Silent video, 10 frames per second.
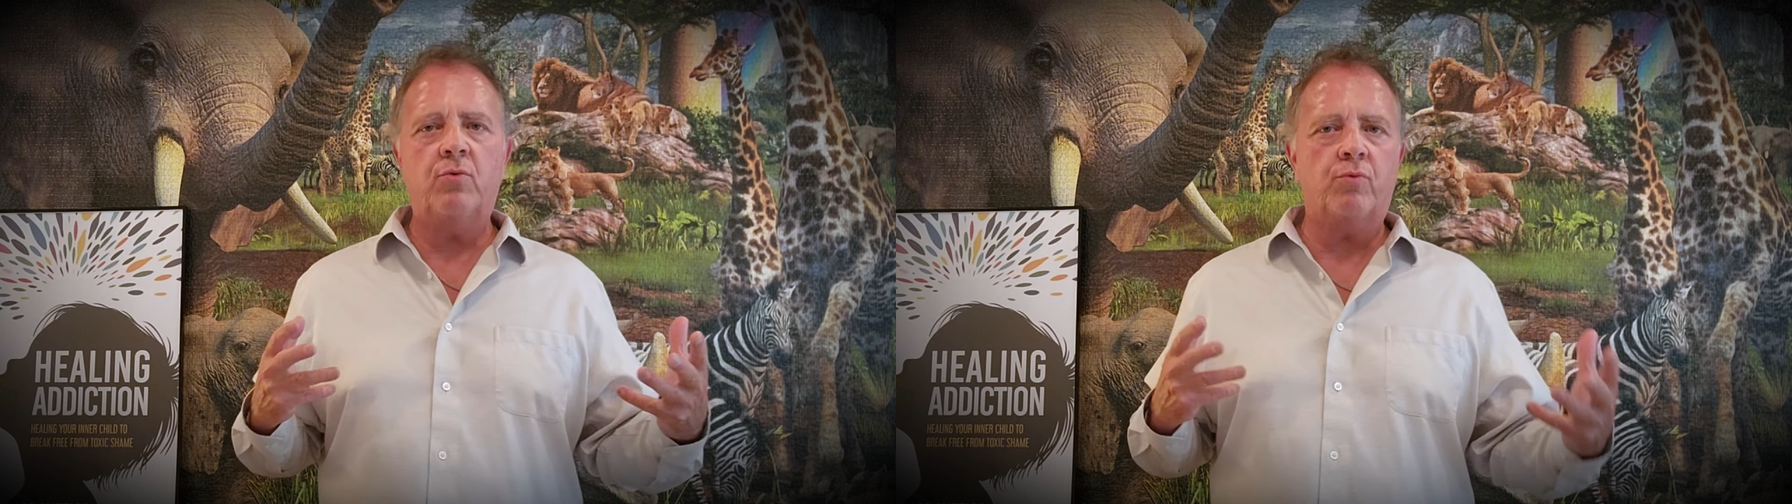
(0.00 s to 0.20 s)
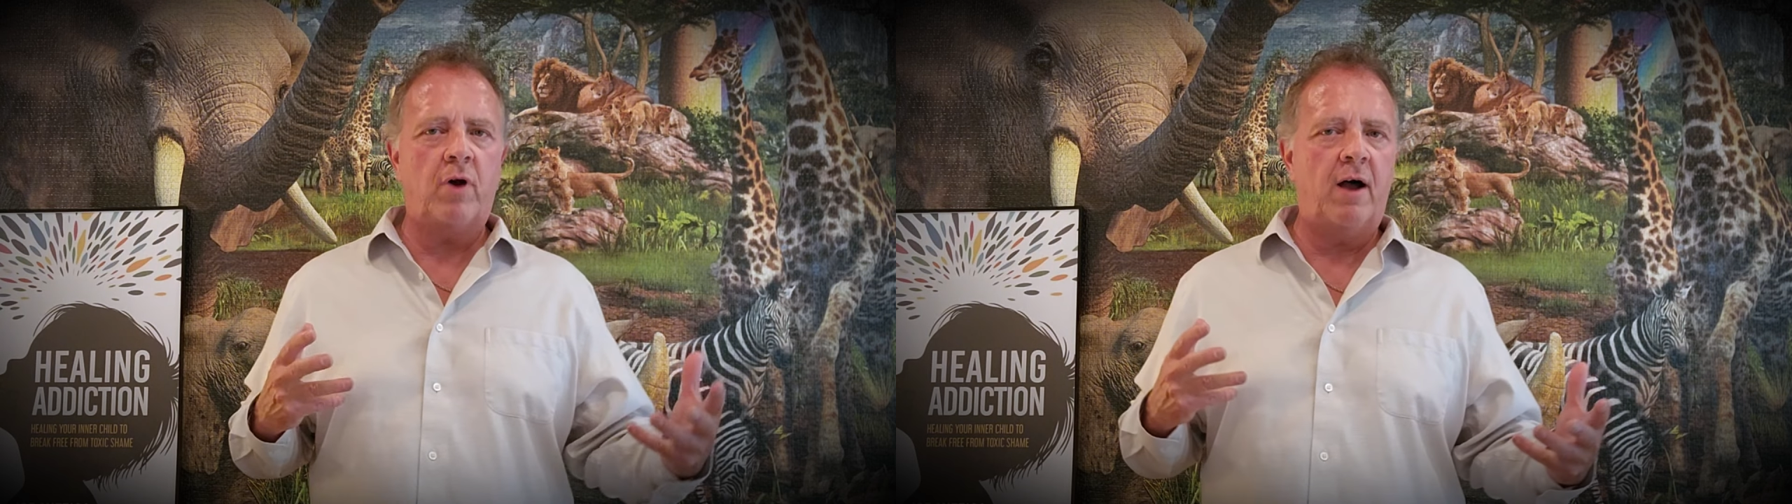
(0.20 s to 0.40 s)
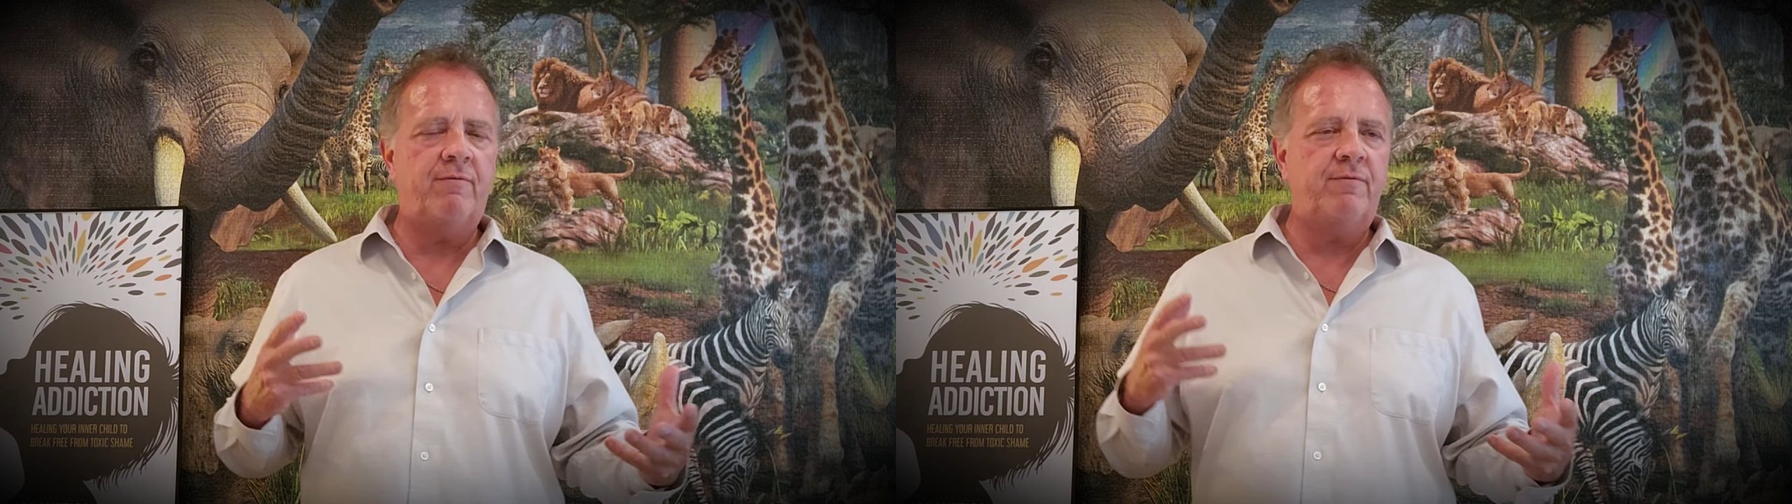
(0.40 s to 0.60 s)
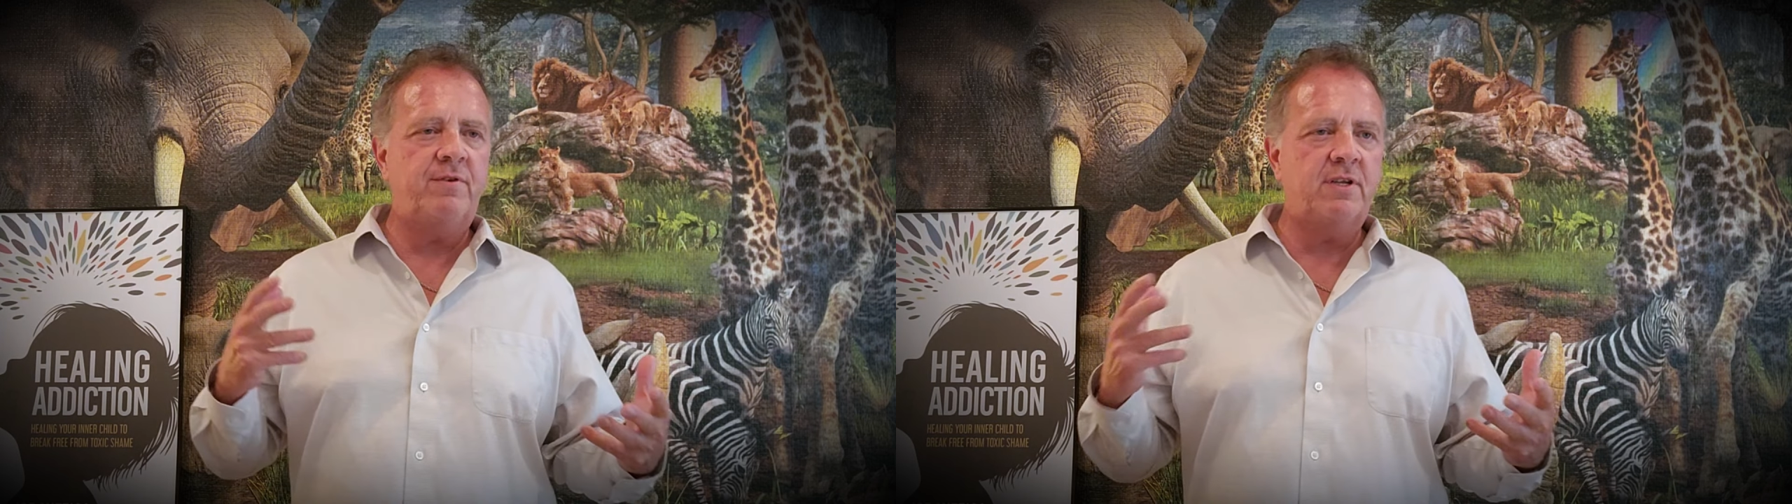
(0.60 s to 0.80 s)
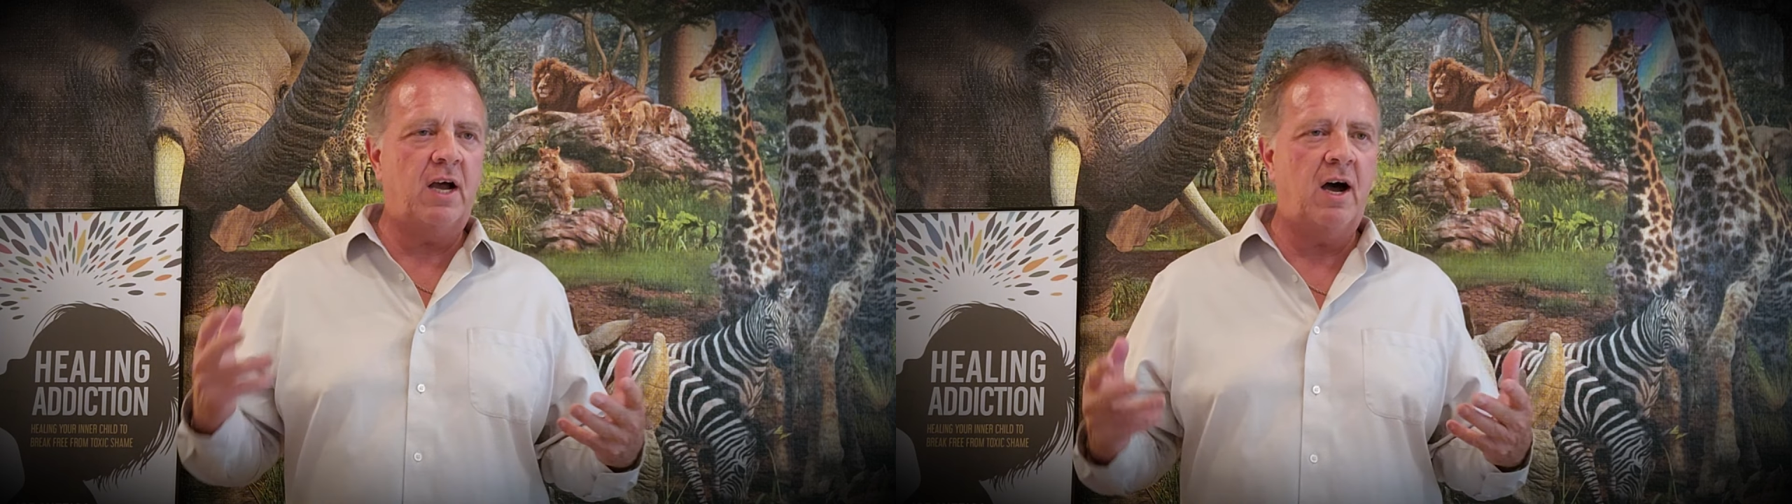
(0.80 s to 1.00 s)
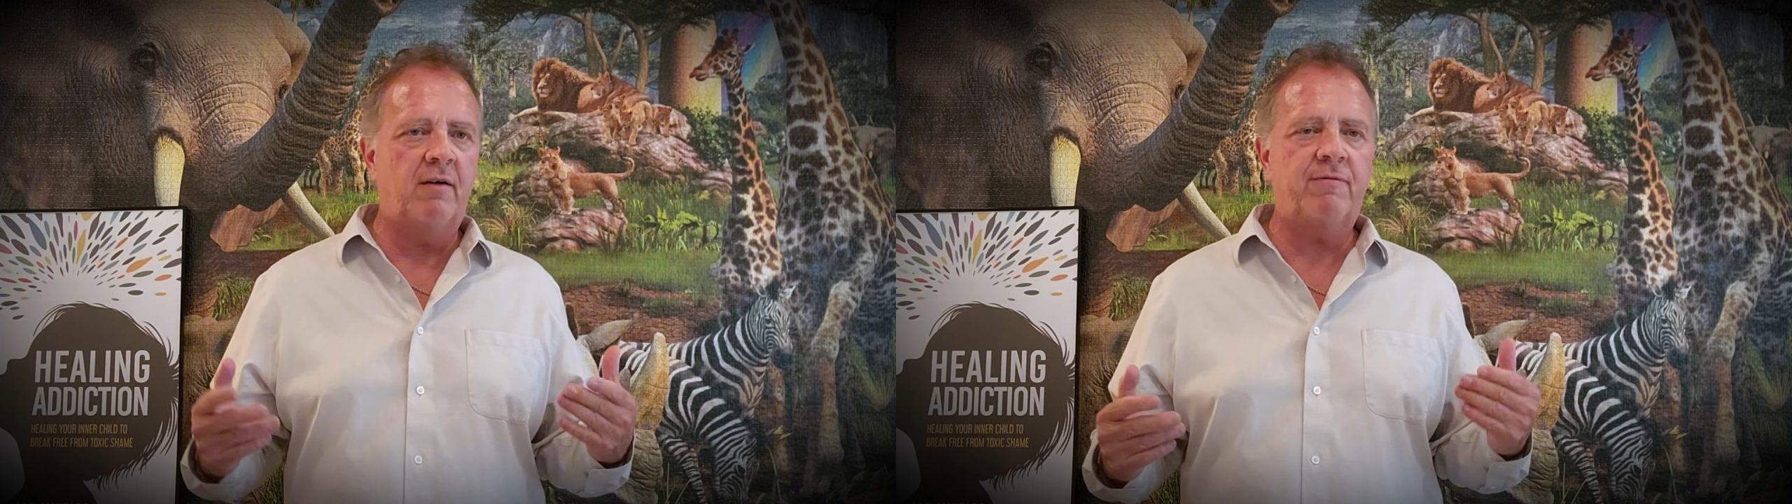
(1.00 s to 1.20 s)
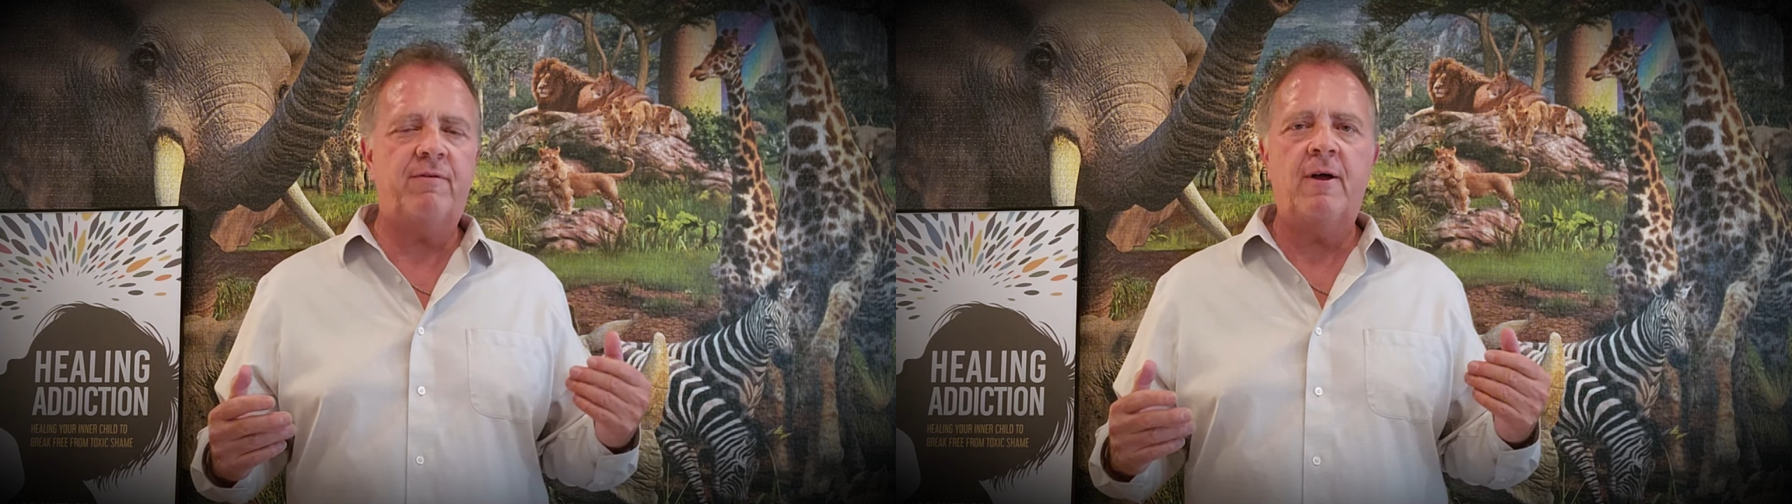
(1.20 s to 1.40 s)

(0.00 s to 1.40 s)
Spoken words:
rough, tough,